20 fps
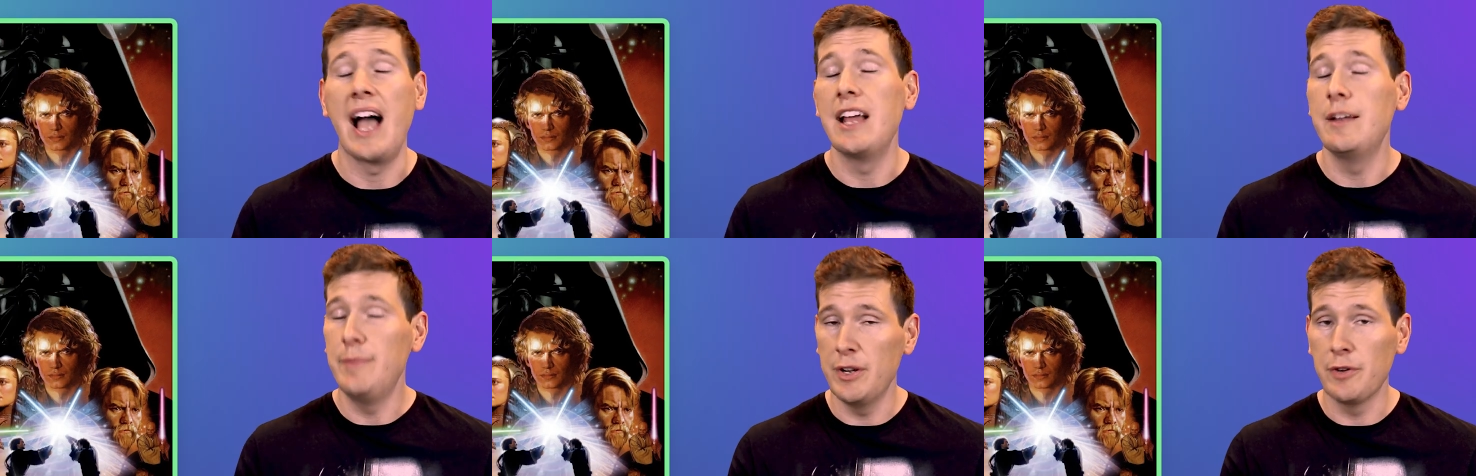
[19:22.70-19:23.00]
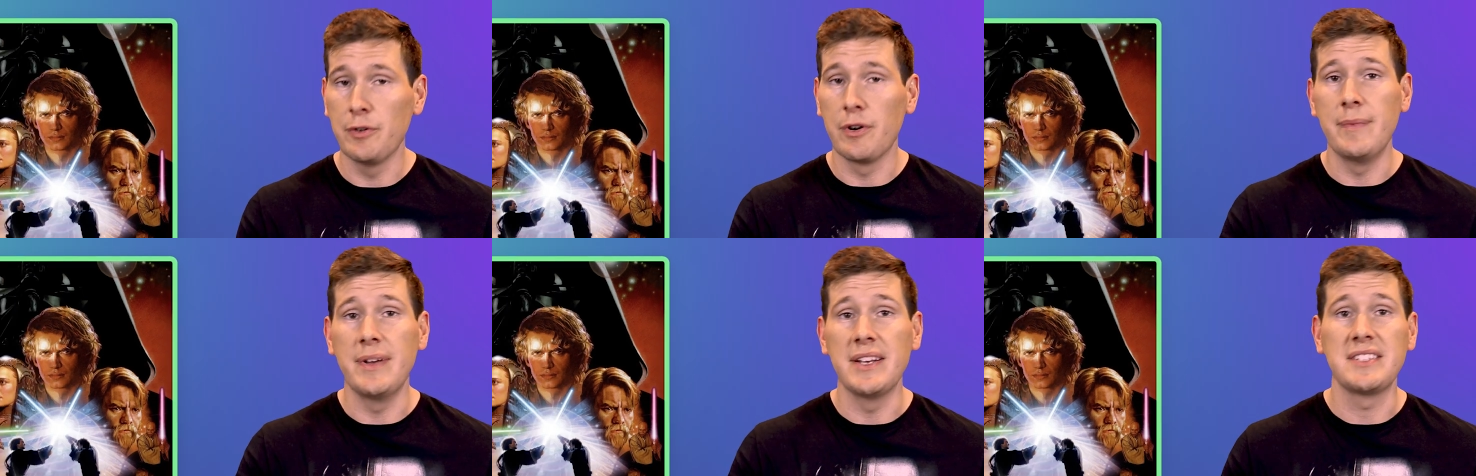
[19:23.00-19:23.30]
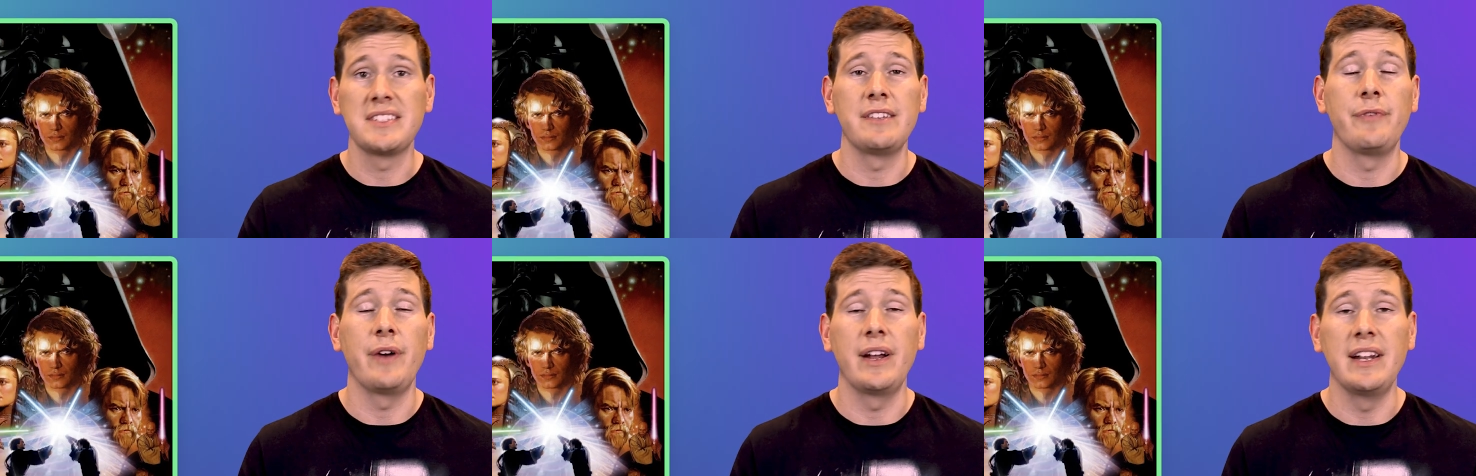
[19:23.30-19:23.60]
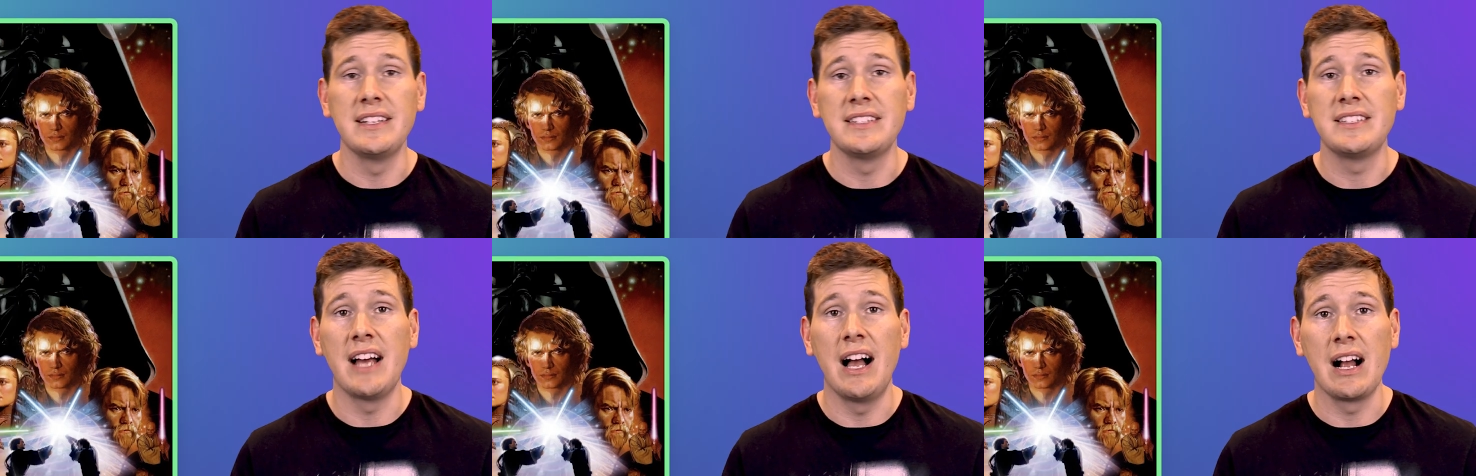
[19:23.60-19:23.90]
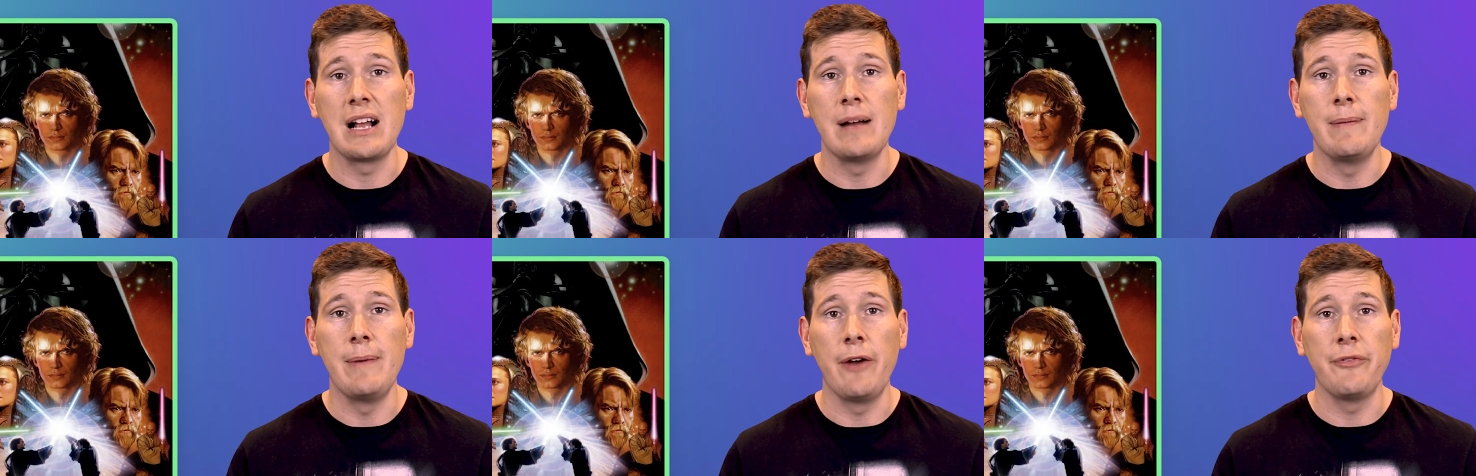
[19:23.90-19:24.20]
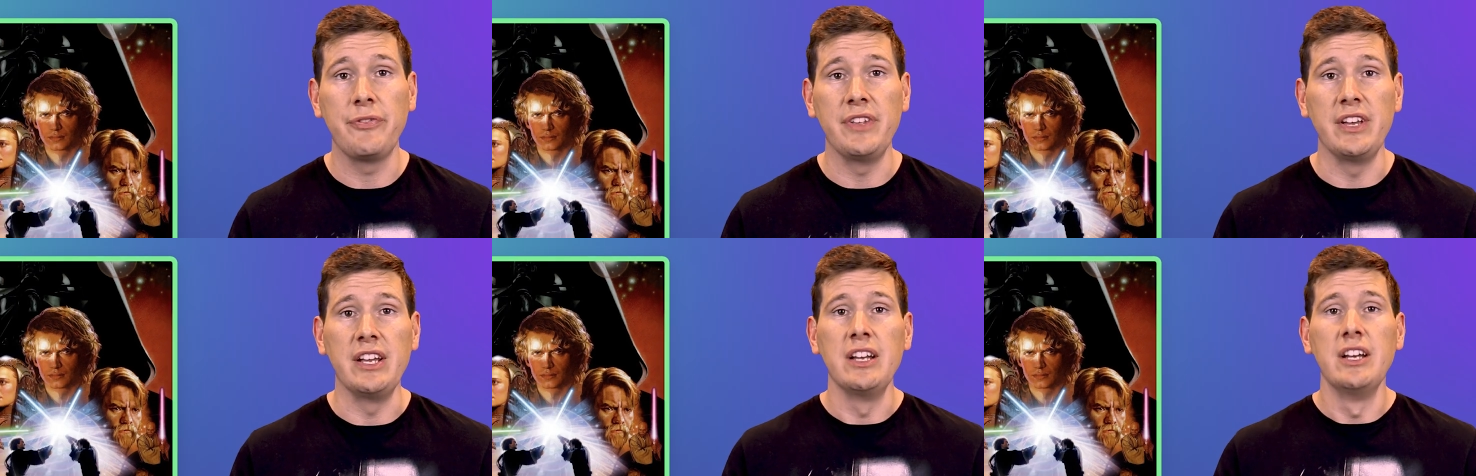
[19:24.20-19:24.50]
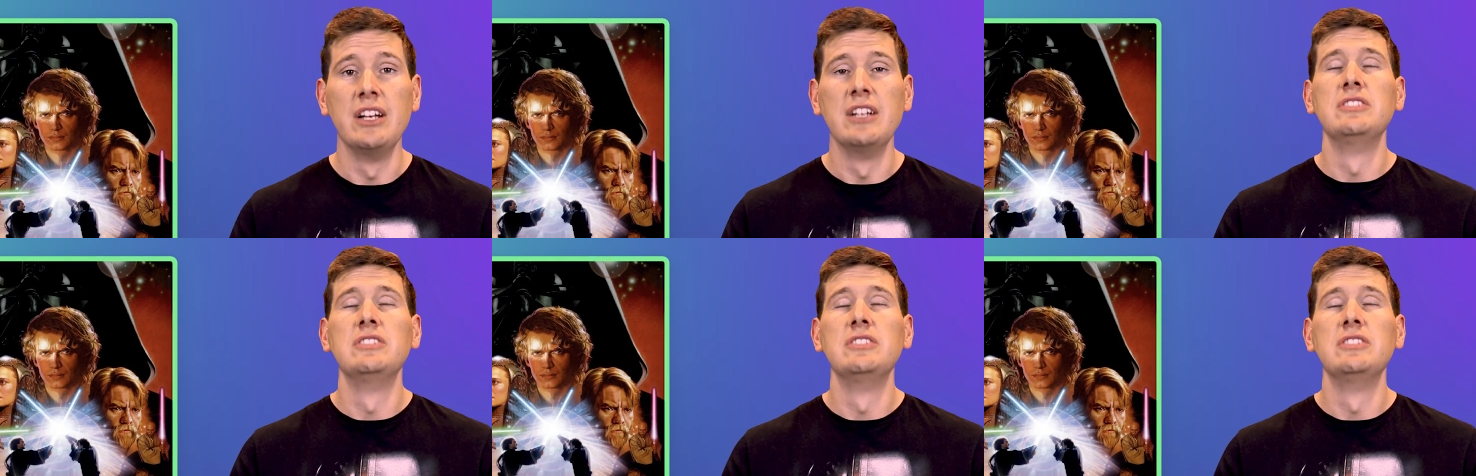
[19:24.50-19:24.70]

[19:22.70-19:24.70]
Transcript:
Speaker 1: I'd be remiss if I didn't talk about the